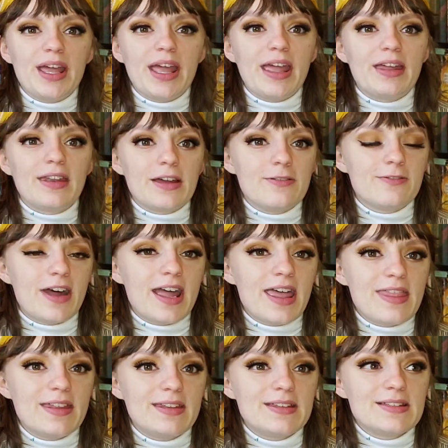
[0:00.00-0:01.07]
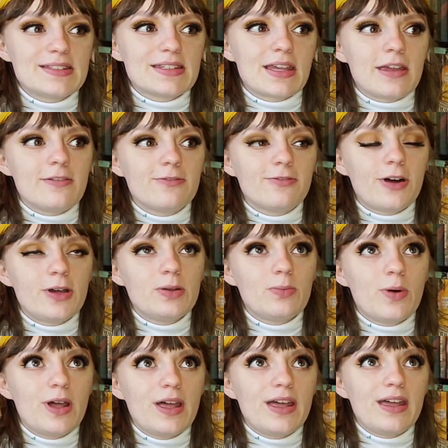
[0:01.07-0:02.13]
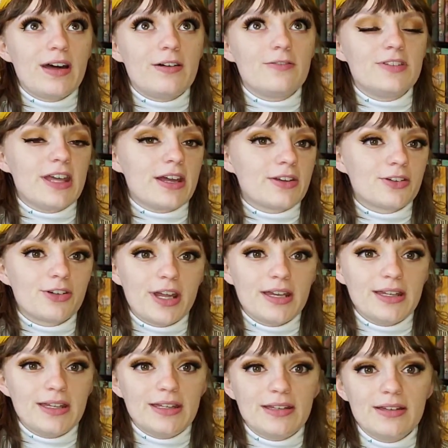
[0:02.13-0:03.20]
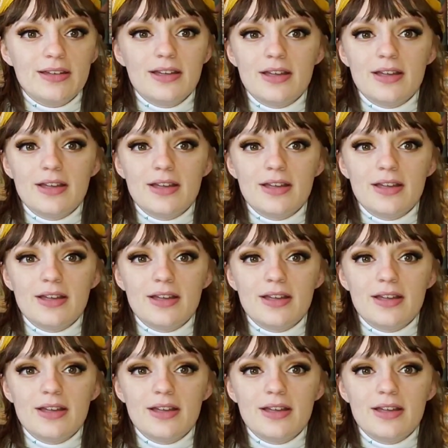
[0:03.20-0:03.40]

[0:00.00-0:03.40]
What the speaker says: and I find that it's a fun way of decorating